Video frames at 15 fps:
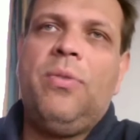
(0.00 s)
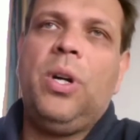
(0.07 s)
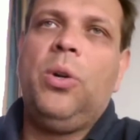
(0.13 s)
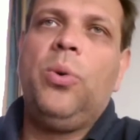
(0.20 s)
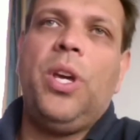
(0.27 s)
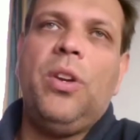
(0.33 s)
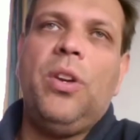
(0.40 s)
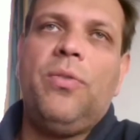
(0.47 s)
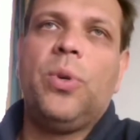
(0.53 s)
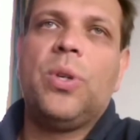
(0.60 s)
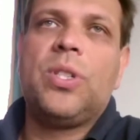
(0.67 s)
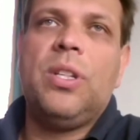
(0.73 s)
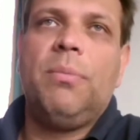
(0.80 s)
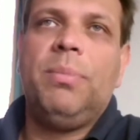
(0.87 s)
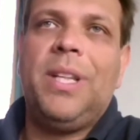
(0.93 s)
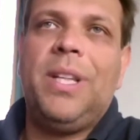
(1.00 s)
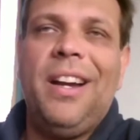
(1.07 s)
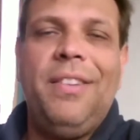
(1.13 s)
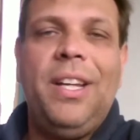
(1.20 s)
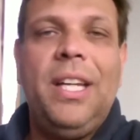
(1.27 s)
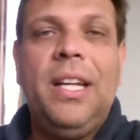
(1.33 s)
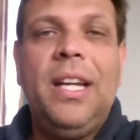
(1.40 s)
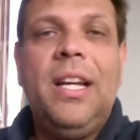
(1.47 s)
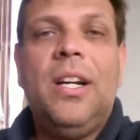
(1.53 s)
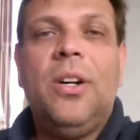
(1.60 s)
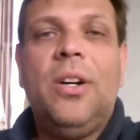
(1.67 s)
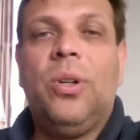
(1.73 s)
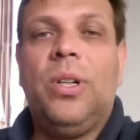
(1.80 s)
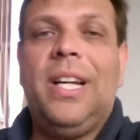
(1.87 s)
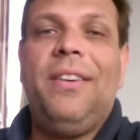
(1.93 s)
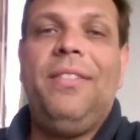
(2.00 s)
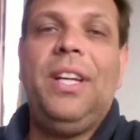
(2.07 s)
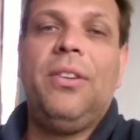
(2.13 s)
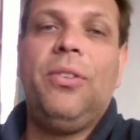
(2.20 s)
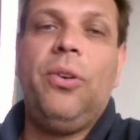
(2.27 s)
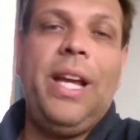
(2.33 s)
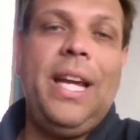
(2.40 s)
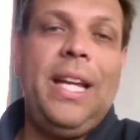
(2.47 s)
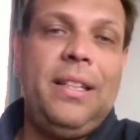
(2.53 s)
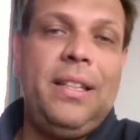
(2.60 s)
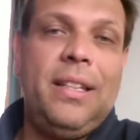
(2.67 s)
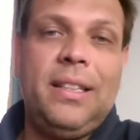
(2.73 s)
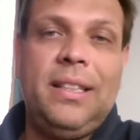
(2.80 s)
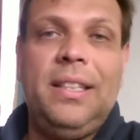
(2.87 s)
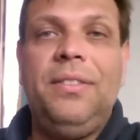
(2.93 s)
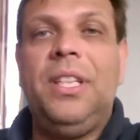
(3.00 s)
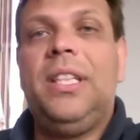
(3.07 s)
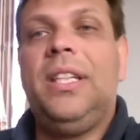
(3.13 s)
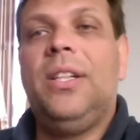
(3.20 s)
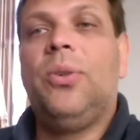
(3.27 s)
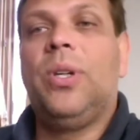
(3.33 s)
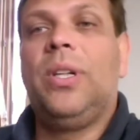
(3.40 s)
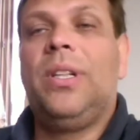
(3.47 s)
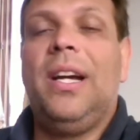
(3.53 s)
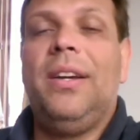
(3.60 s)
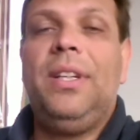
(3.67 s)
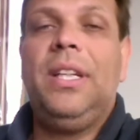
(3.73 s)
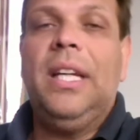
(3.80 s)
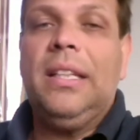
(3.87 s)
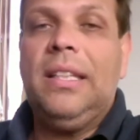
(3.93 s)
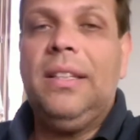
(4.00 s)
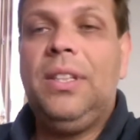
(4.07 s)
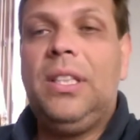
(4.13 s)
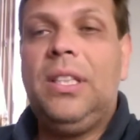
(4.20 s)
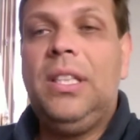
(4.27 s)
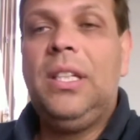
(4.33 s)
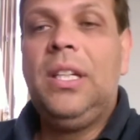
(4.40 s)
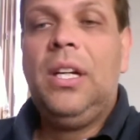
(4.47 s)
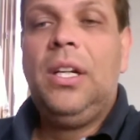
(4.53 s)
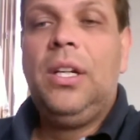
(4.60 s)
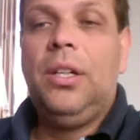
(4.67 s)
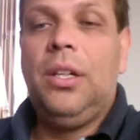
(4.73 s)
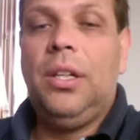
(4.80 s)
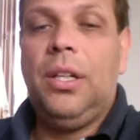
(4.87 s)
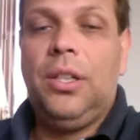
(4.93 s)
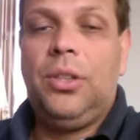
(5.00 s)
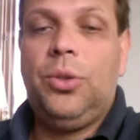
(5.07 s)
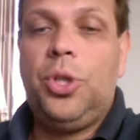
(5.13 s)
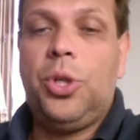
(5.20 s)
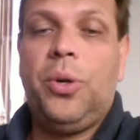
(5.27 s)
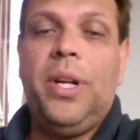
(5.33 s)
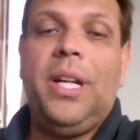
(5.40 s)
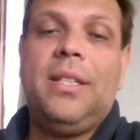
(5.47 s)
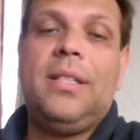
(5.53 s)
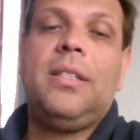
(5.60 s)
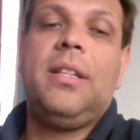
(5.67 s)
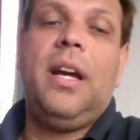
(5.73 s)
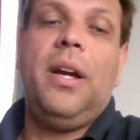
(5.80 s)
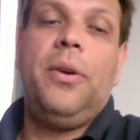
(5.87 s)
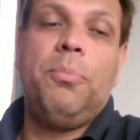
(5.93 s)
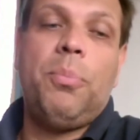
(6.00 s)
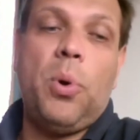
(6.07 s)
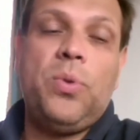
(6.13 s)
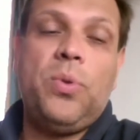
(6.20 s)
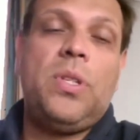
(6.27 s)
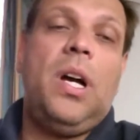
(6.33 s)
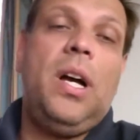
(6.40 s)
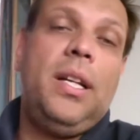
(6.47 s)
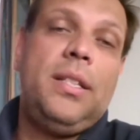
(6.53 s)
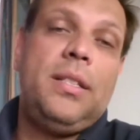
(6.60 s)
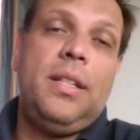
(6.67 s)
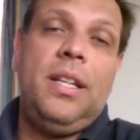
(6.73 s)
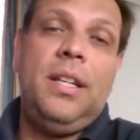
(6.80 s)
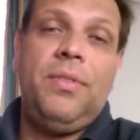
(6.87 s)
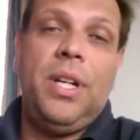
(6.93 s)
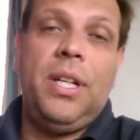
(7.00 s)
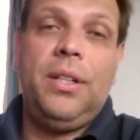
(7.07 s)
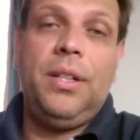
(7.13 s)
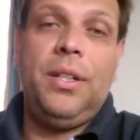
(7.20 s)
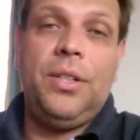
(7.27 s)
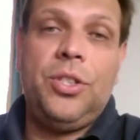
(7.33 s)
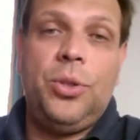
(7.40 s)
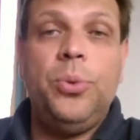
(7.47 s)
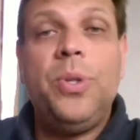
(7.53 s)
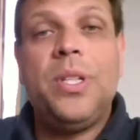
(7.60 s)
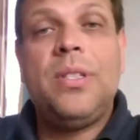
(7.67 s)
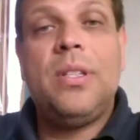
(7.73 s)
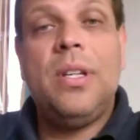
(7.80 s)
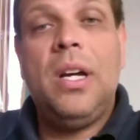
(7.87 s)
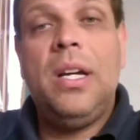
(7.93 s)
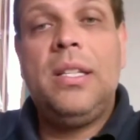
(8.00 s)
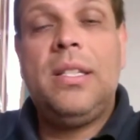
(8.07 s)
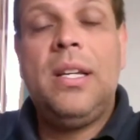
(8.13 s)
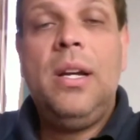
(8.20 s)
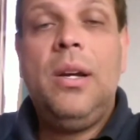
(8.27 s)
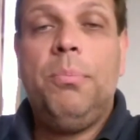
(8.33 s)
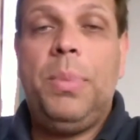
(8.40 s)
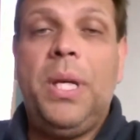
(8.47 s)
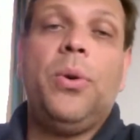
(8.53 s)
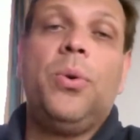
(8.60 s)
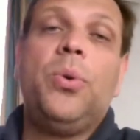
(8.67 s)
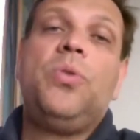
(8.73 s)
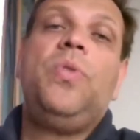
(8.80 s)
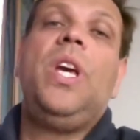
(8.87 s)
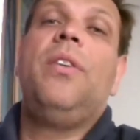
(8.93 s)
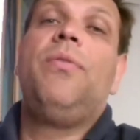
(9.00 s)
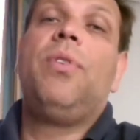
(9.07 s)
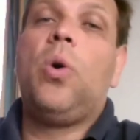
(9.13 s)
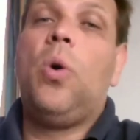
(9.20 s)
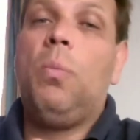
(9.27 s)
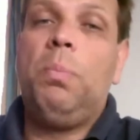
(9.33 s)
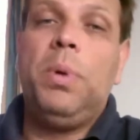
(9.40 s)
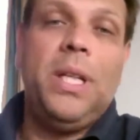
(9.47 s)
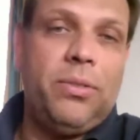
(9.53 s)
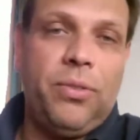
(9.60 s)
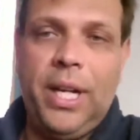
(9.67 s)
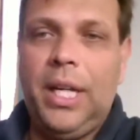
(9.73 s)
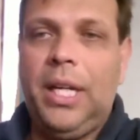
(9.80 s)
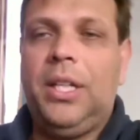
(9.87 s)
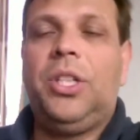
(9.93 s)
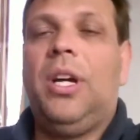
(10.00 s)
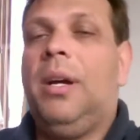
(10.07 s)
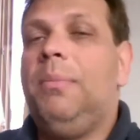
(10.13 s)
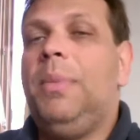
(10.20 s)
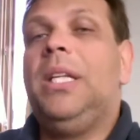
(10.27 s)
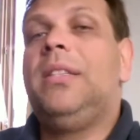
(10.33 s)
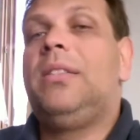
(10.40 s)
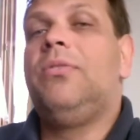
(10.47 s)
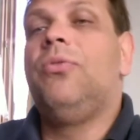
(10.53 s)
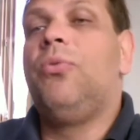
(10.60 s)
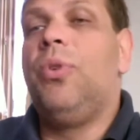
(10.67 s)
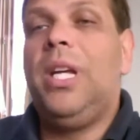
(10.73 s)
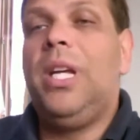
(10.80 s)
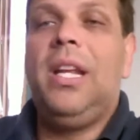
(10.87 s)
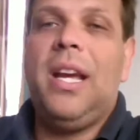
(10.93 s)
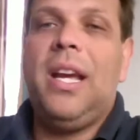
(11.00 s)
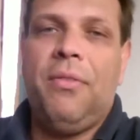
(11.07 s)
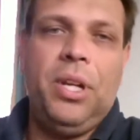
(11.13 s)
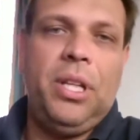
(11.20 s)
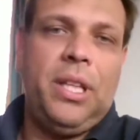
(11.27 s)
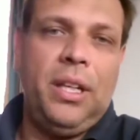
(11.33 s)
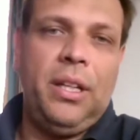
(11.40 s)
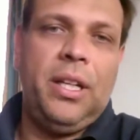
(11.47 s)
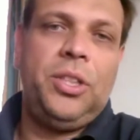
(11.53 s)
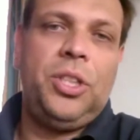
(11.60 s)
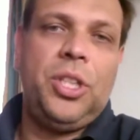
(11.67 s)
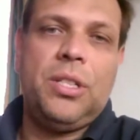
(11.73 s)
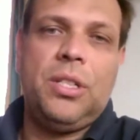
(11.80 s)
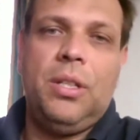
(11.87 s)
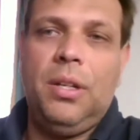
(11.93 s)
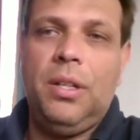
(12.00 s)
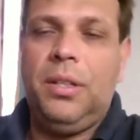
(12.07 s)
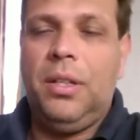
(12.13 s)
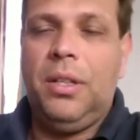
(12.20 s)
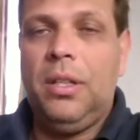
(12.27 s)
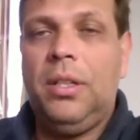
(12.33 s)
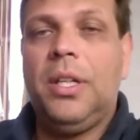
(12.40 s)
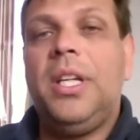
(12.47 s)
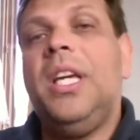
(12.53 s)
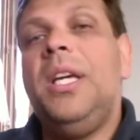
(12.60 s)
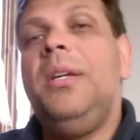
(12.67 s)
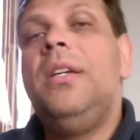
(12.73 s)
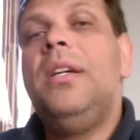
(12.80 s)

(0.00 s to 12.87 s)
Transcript: looking for some diving or diving related activity or diving activity to join SSI on both sides, even the student sides, because we have a complete range. I mean, really everything, not just the key